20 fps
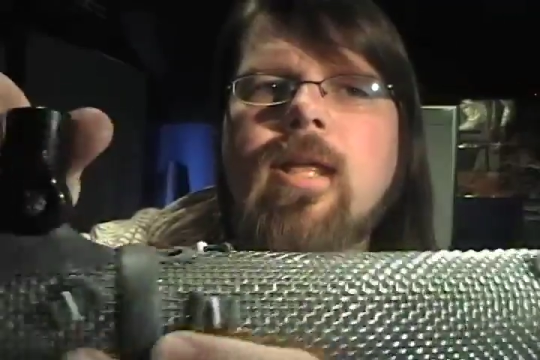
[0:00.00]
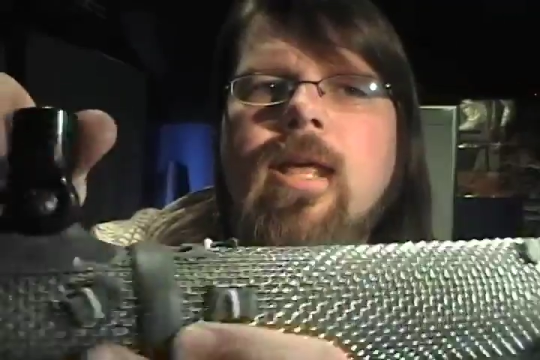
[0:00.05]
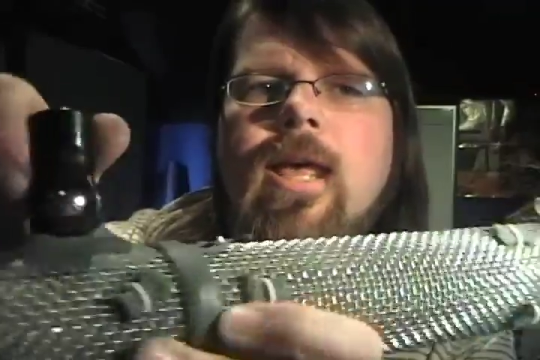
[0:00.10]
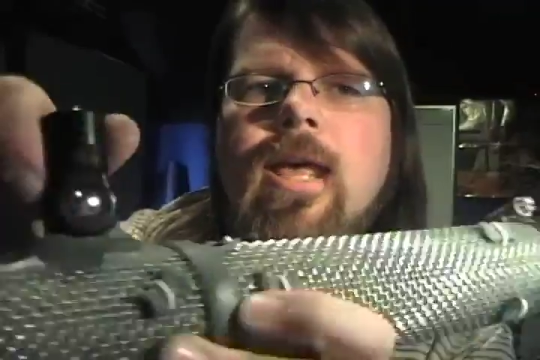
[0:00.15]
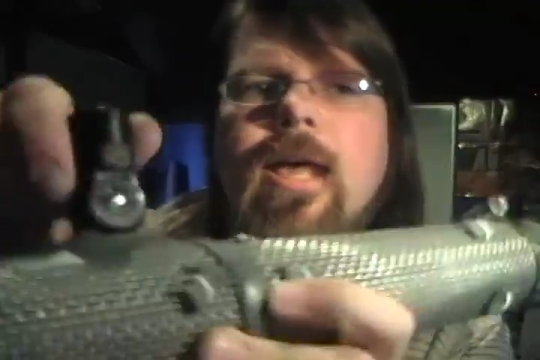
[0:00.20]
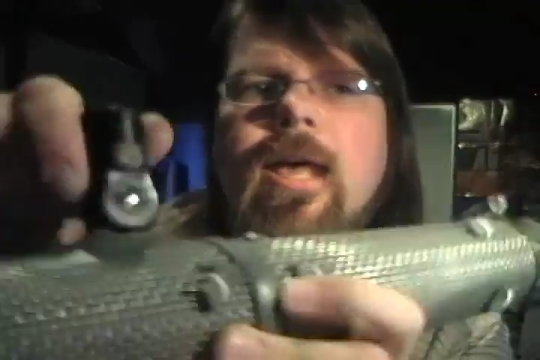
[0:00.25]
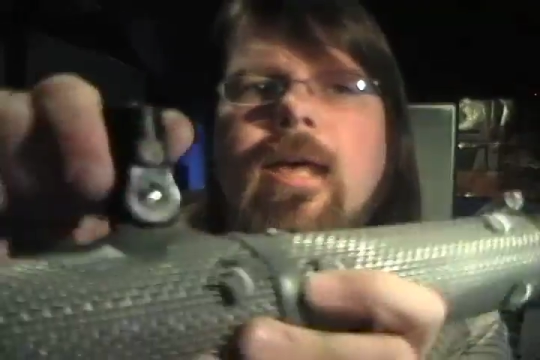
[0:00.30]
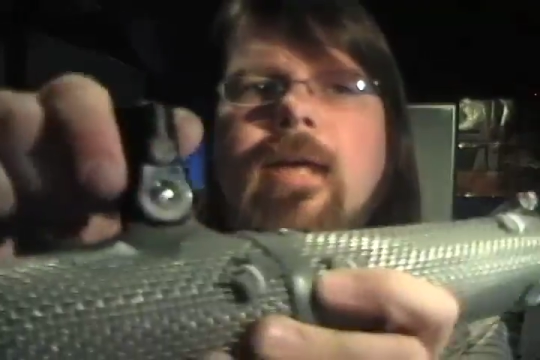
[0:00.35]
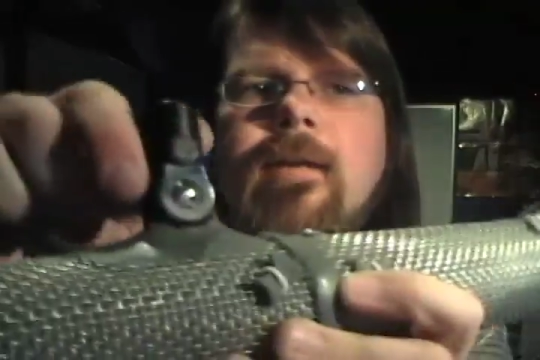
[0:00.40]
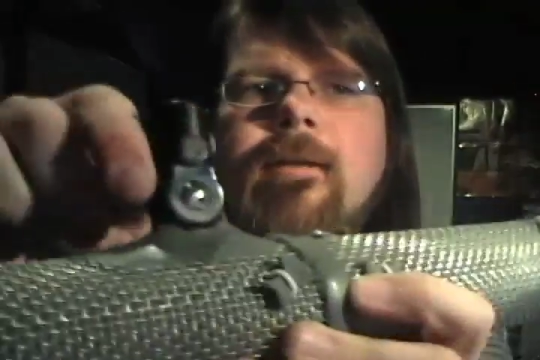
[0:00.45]

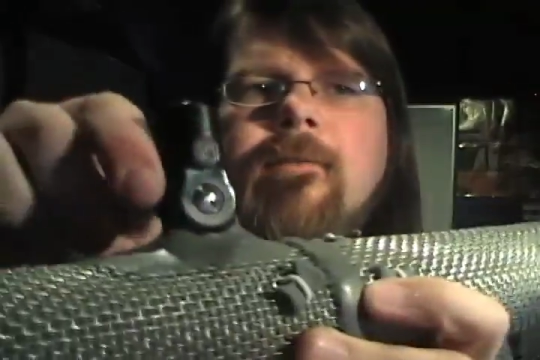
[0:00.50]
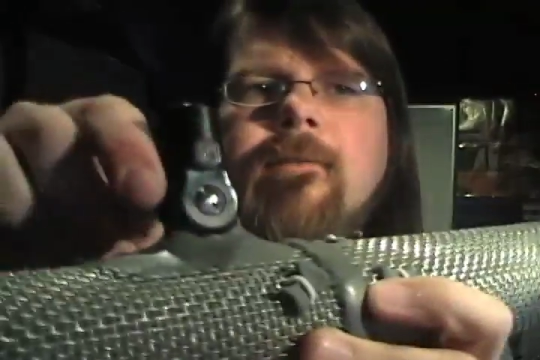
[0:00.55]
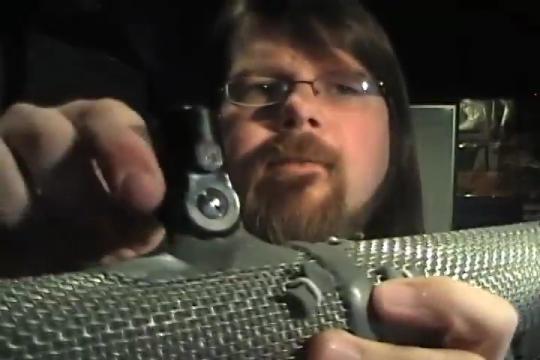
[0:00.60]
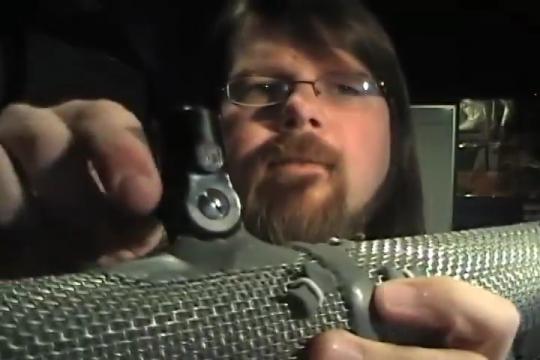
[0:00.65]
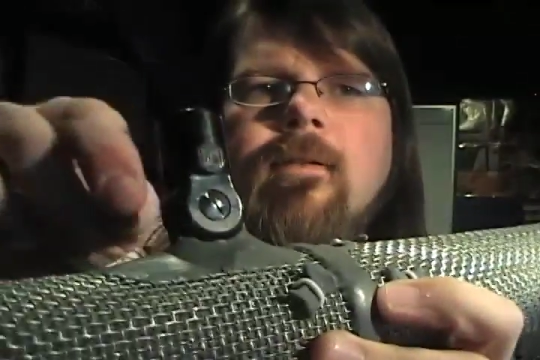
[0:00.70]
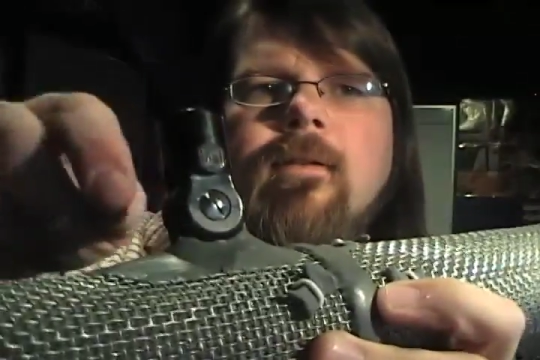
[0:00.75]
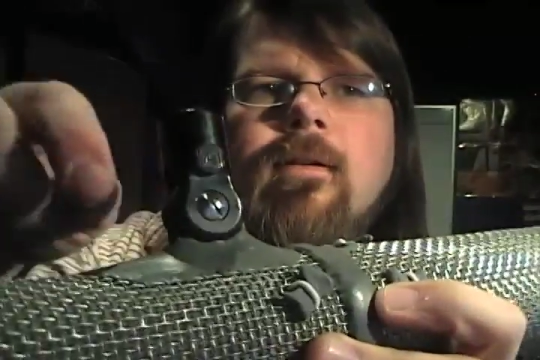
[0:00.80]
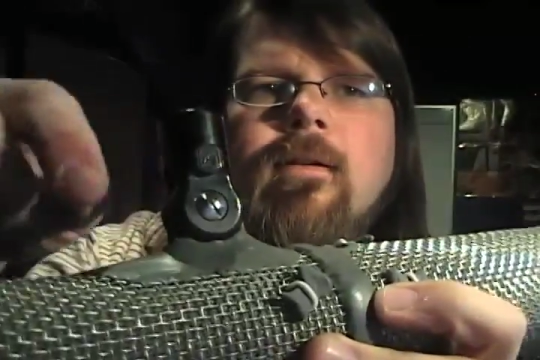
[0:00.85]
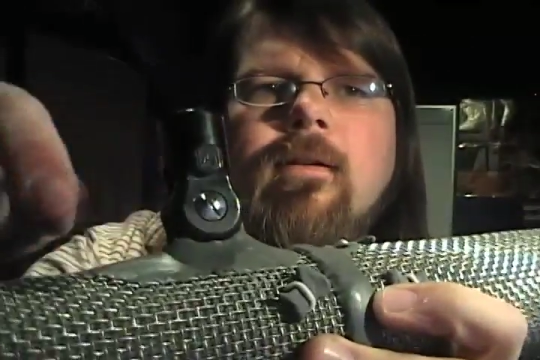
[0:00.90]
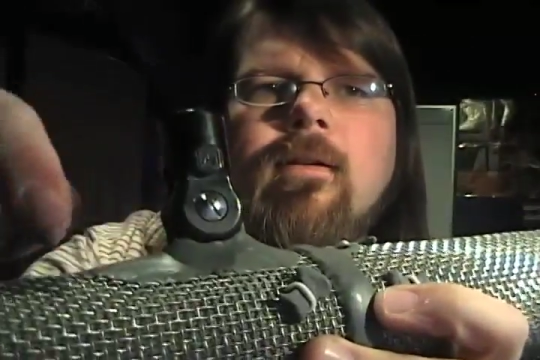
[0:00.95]
and
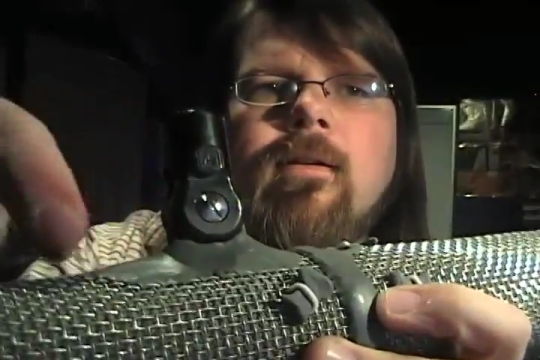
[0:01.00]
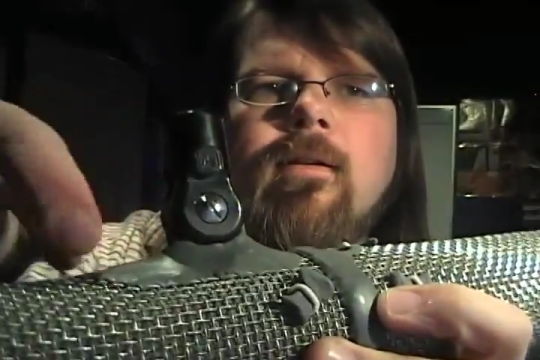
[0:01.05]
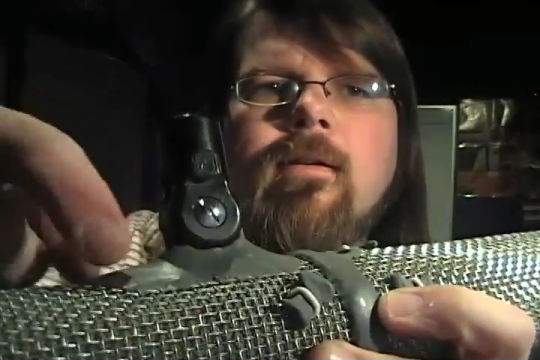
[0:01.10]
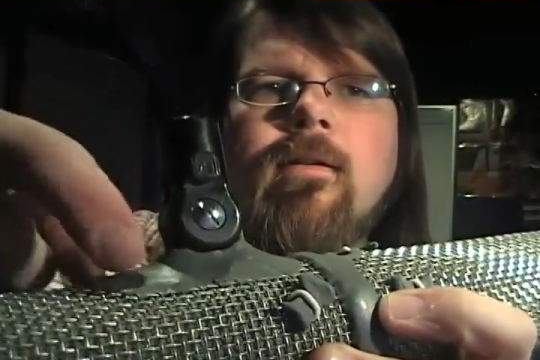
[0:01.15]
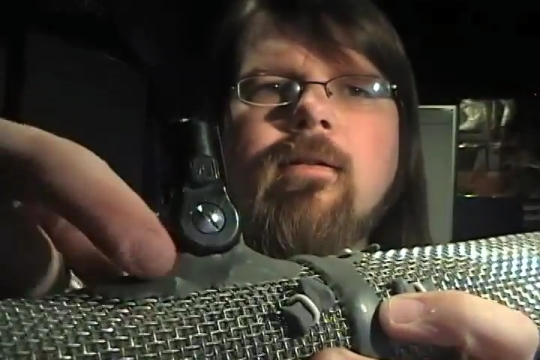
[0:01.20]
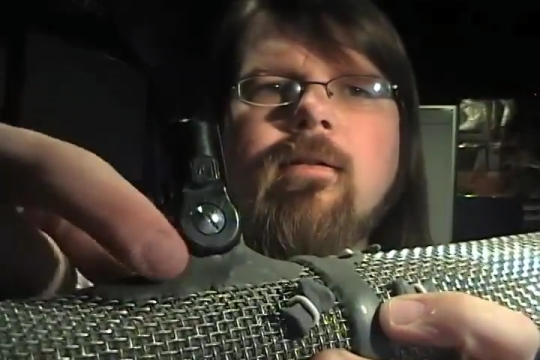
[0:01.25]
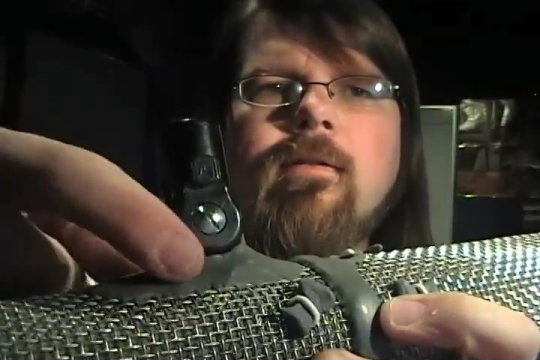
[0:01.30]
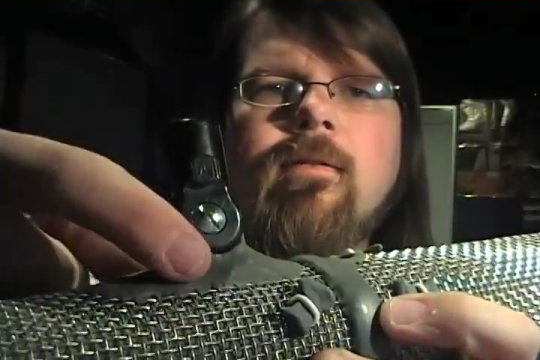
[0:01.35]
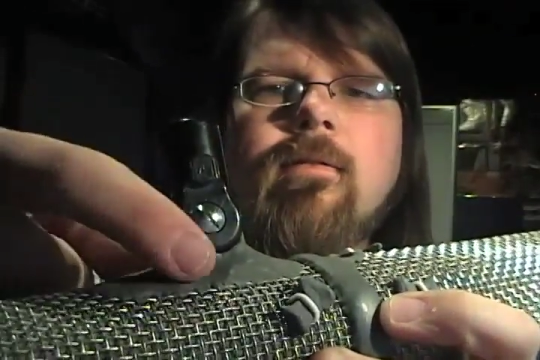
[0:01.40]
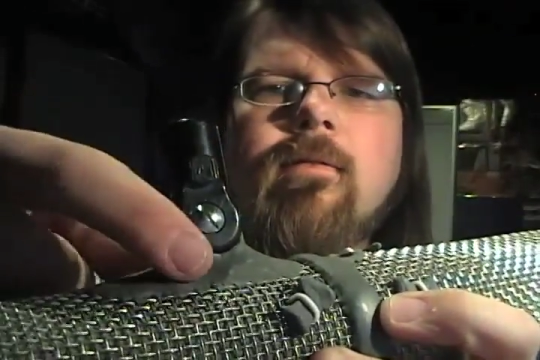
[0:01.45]

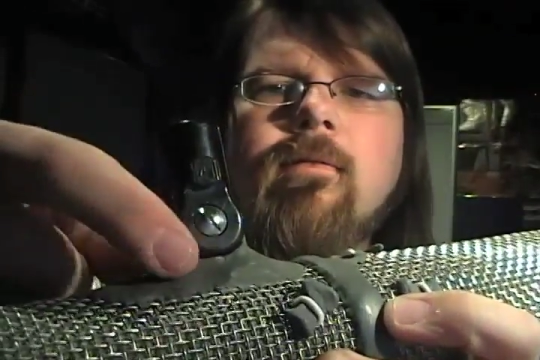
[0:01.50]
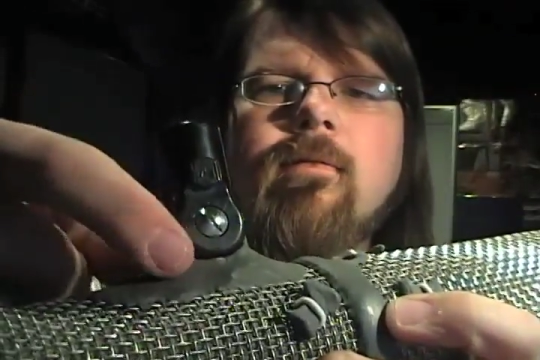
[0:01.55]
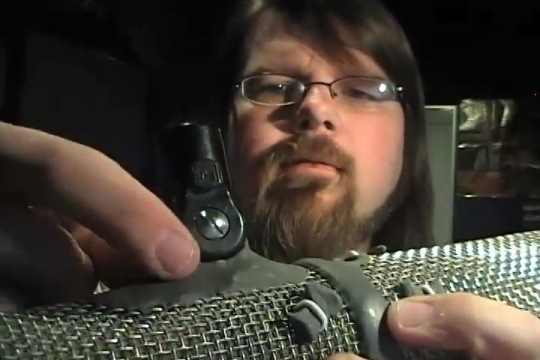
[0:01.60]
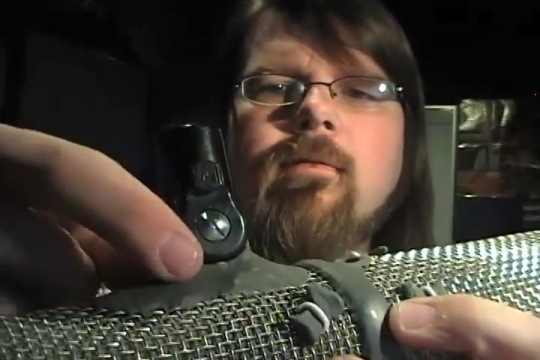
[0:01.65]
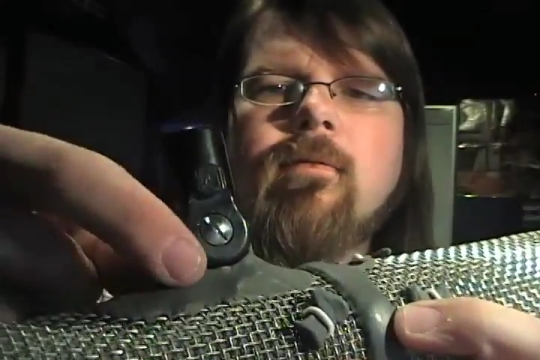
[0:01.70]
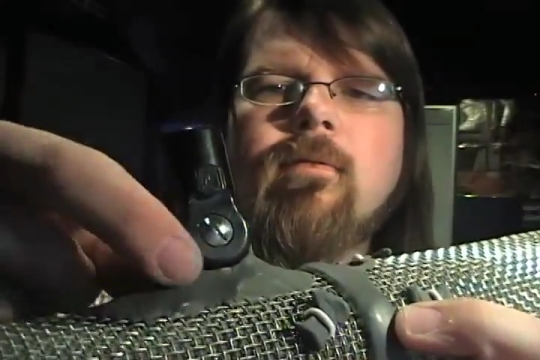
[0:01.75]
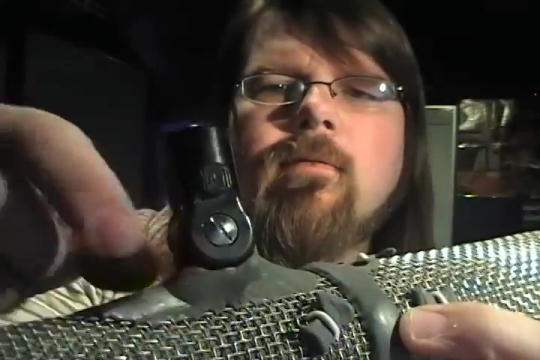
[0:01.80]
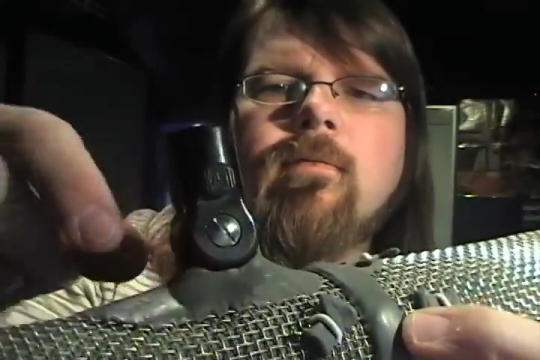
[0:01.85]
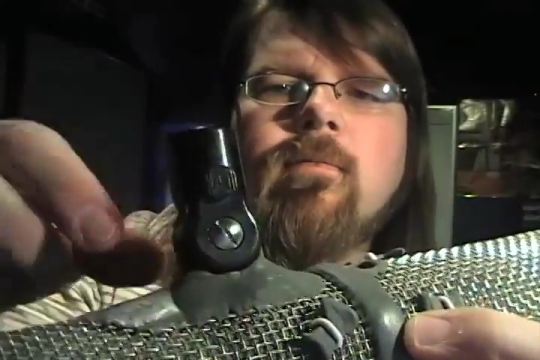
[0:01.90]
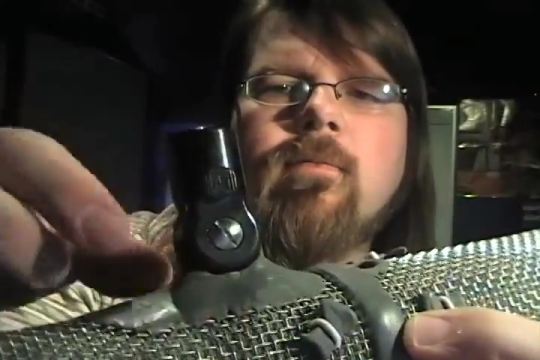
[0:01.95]

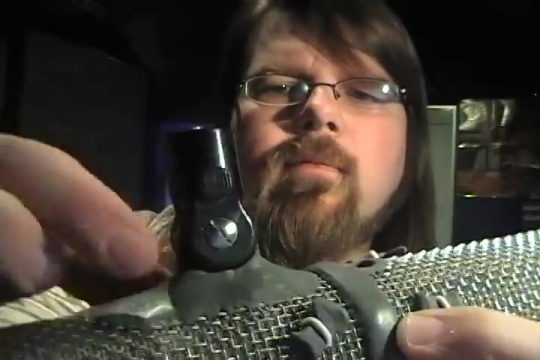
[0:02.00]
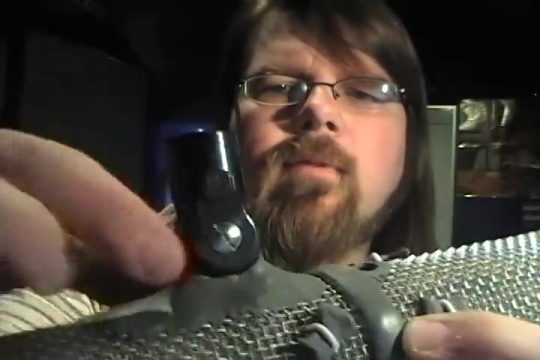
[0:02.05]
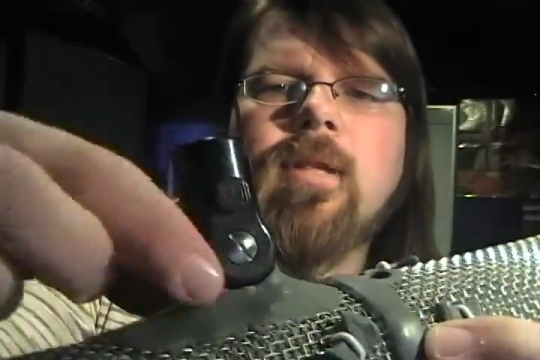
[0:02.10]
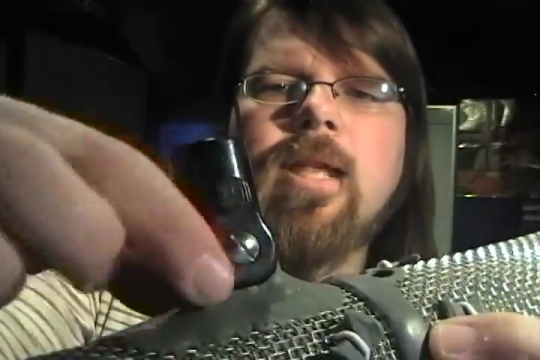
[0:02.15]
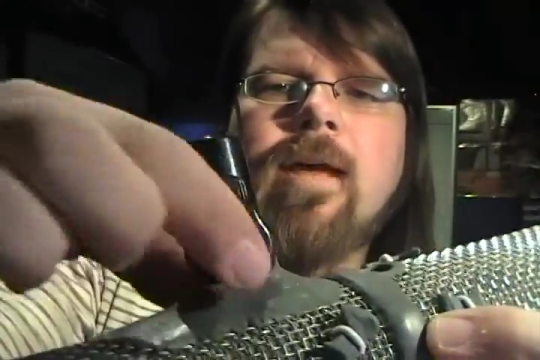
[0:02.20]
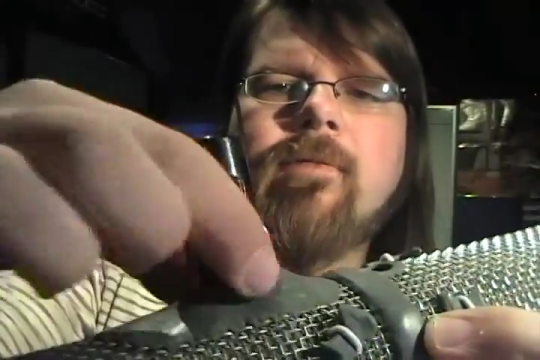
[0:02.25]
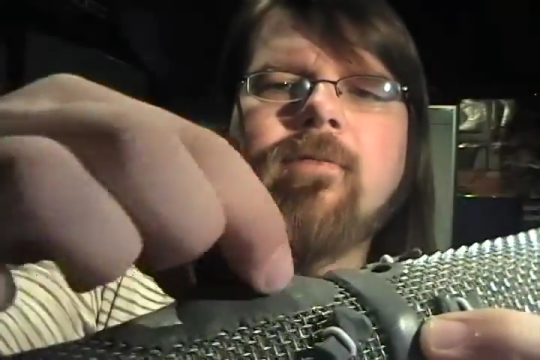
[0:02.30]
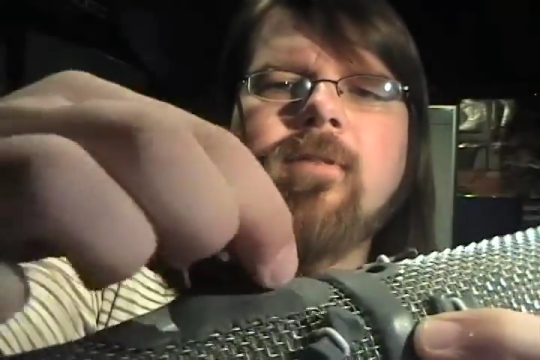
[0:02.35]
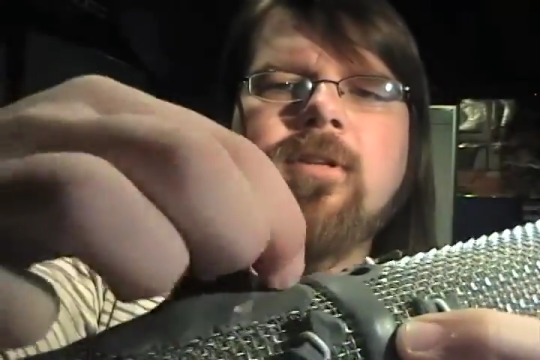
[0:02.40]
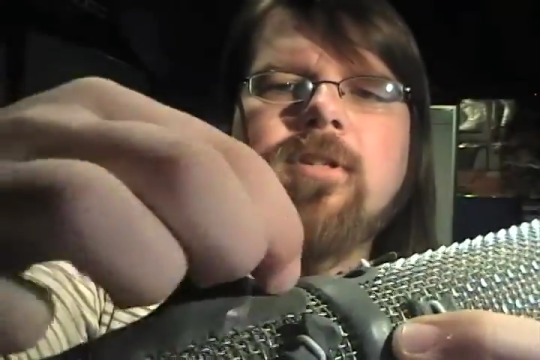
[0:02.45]
left